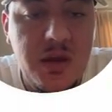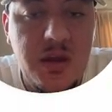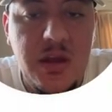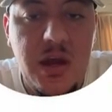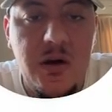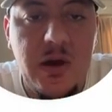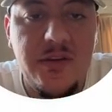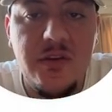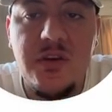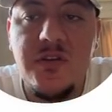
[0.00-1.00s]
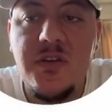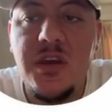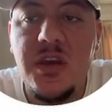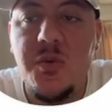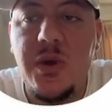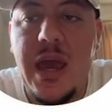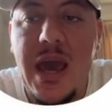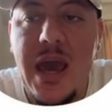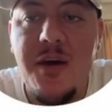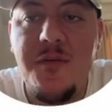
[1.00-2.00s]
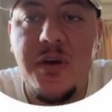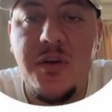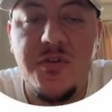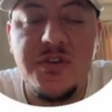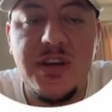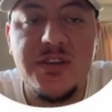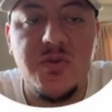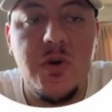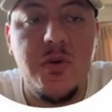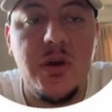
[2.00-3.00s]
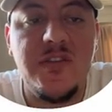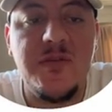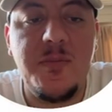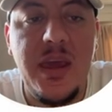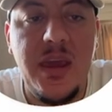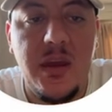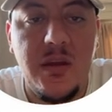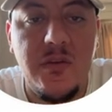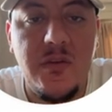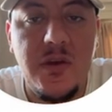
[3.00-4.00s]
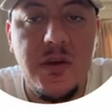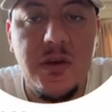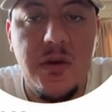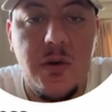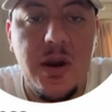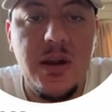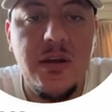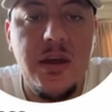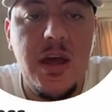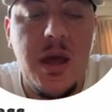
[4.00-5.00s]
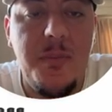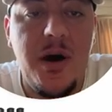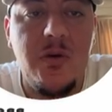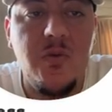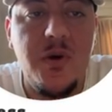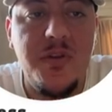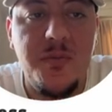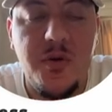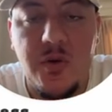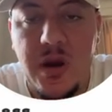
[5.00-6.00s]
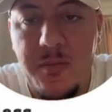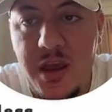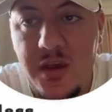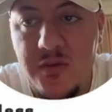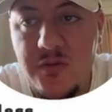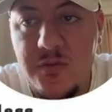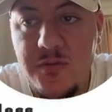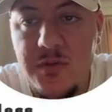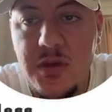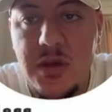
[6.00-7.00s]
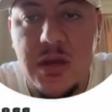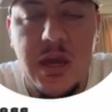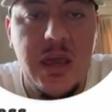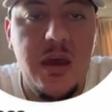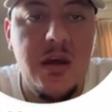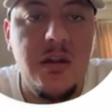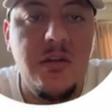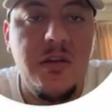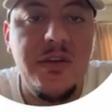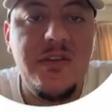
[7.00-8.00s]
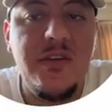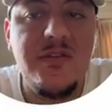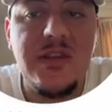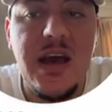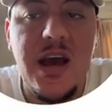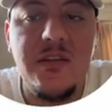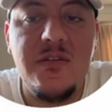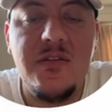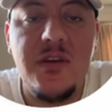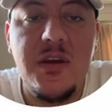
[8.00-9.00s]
now as you can see here, we have another section where they expand, all right, about what the program is. And this is not